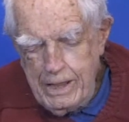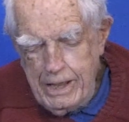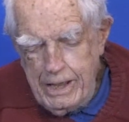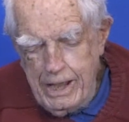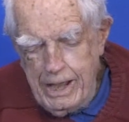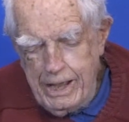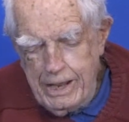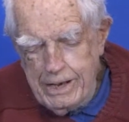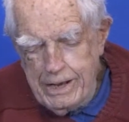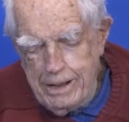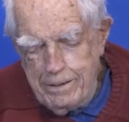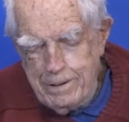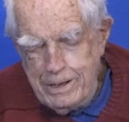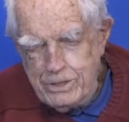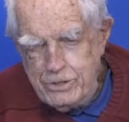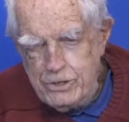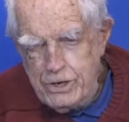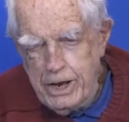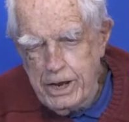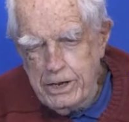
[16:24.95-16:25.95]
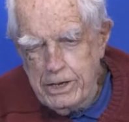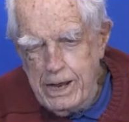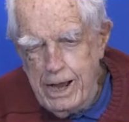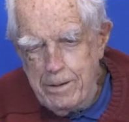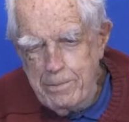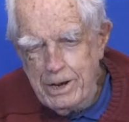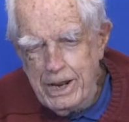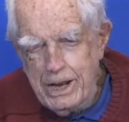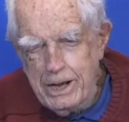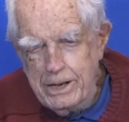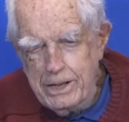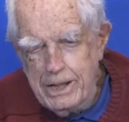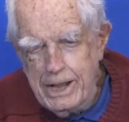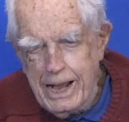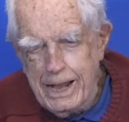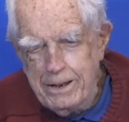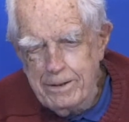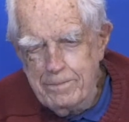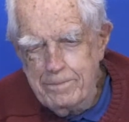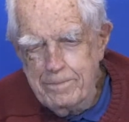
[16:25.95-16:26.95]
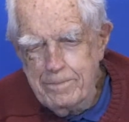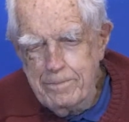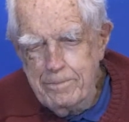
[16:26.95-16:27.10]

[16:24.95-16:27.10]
and MSJ dominated that